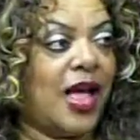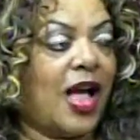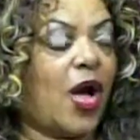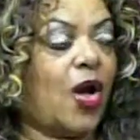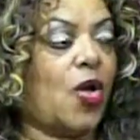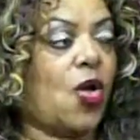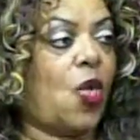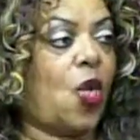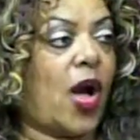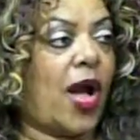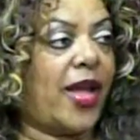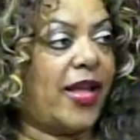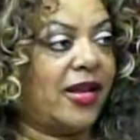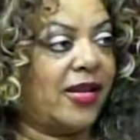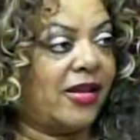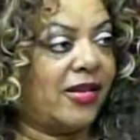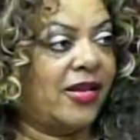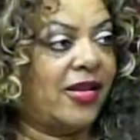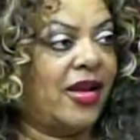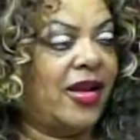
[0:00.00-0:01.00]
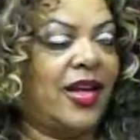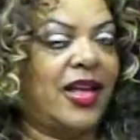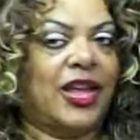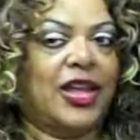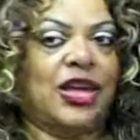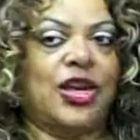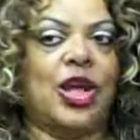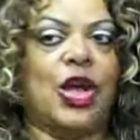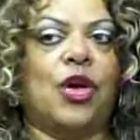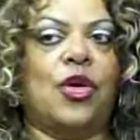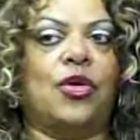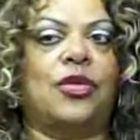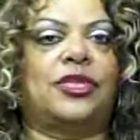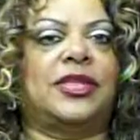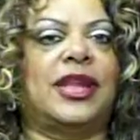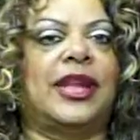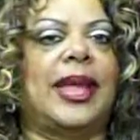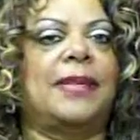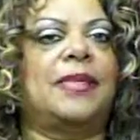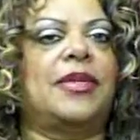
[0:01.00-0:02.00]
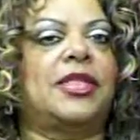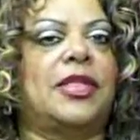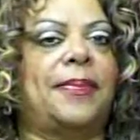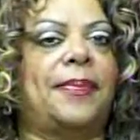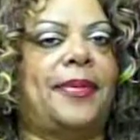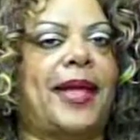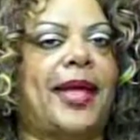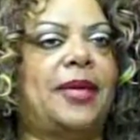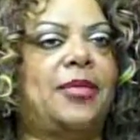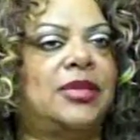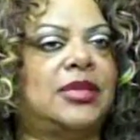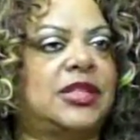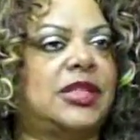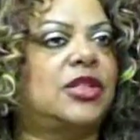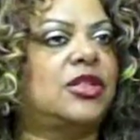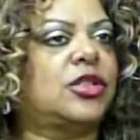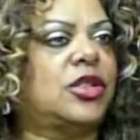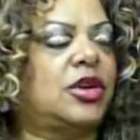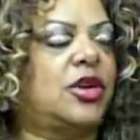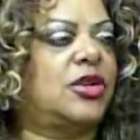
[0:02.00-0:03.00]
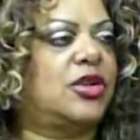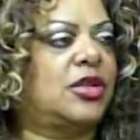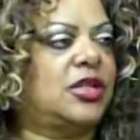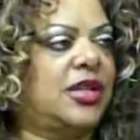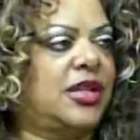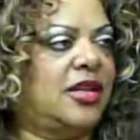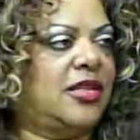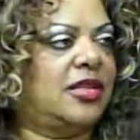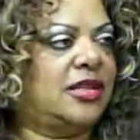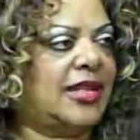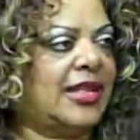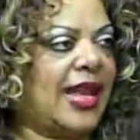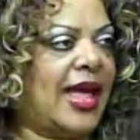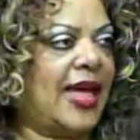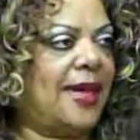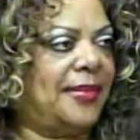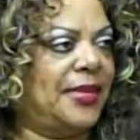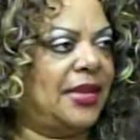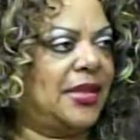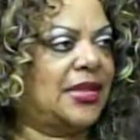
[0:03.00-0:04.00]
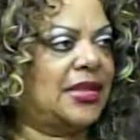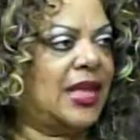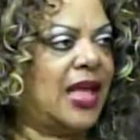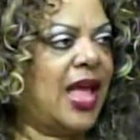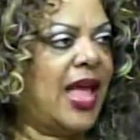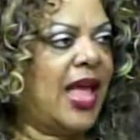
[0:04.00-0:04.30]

A choir. The name of the play was He'll Turn Your Tears to Diamonds.